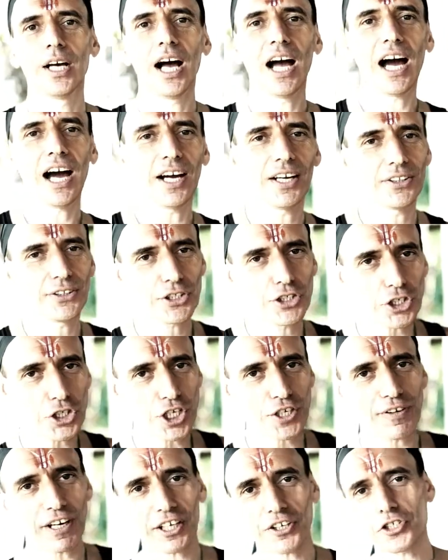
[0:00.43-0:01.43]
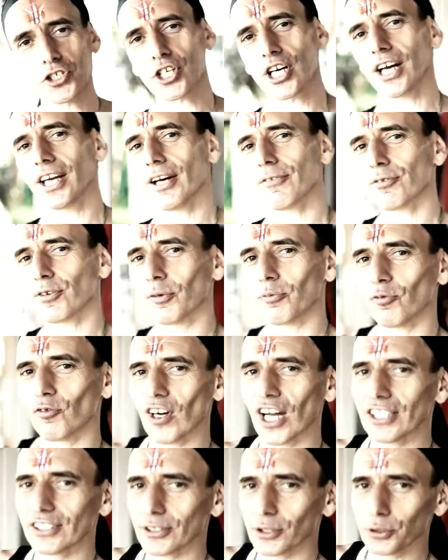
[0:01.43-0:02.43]
Hi, this is Shiva Rajaya from
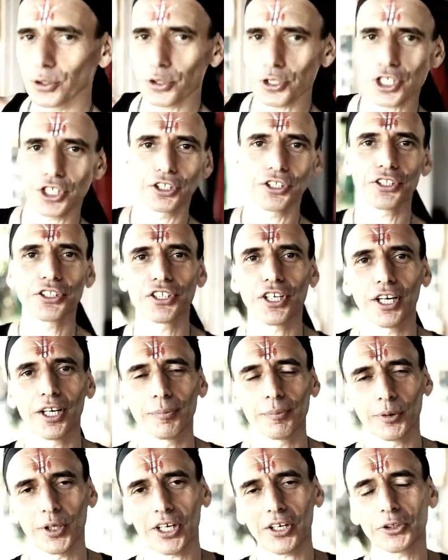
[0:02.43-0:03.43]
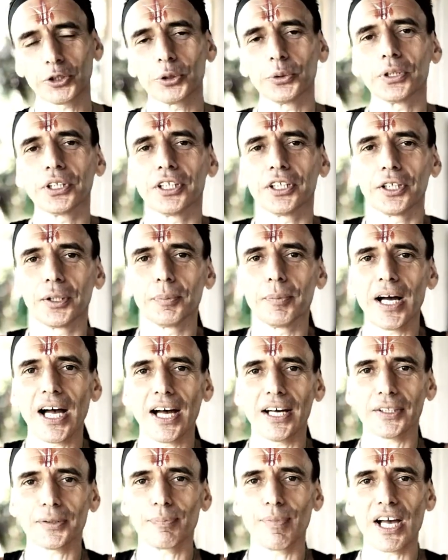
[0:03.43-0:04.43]
vitalcoaching.com. We are talking
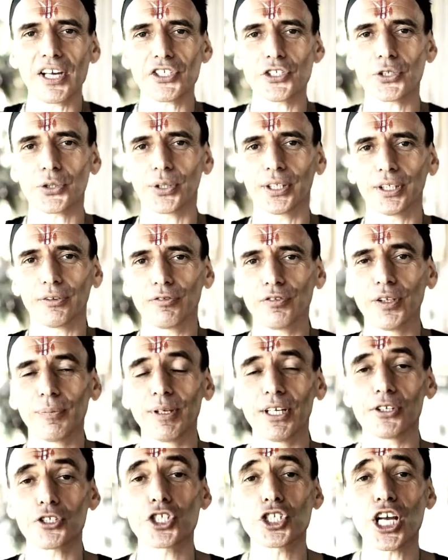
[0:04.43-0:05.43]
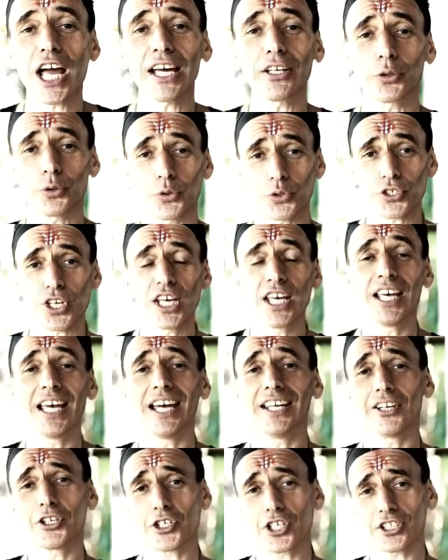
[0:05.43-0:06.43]
about mastering female shadows,
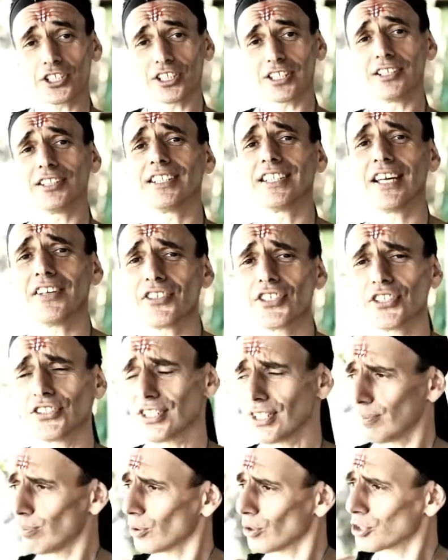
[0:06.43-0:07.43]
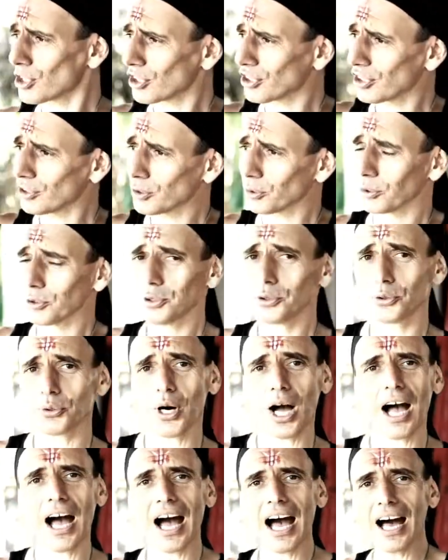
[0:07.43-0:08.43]
energetic intensity projected on you.
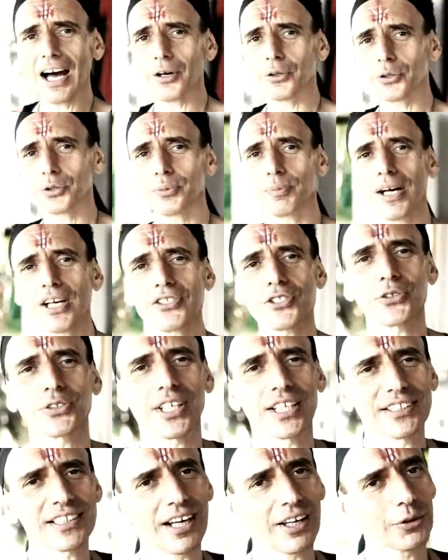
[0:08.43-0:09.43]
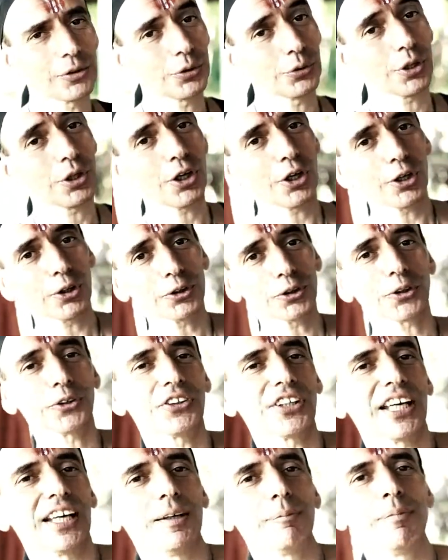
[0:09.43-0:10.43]
How do you master that? How do you honor
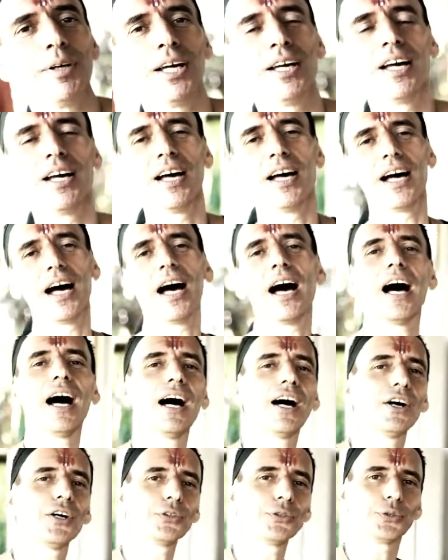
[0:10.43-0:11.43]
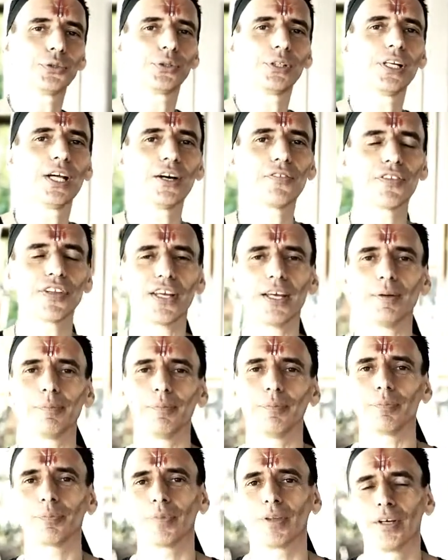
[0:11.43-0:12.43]
them? How do you love
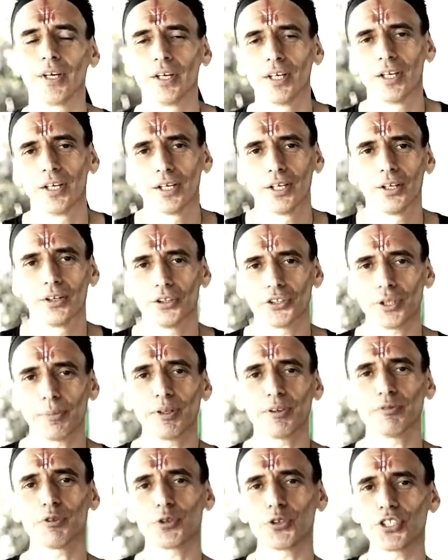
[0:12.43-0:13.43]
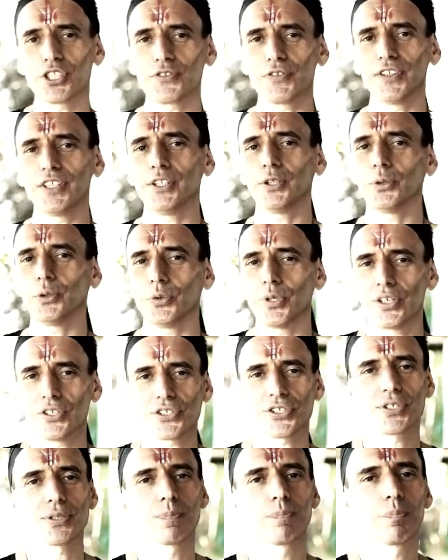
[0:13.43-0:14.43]
them? The topic for this video
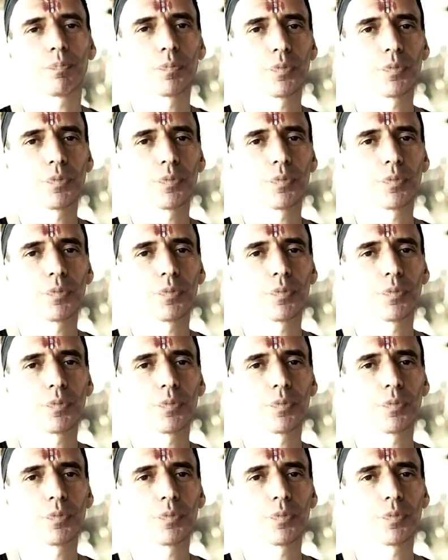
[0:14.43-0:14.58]
is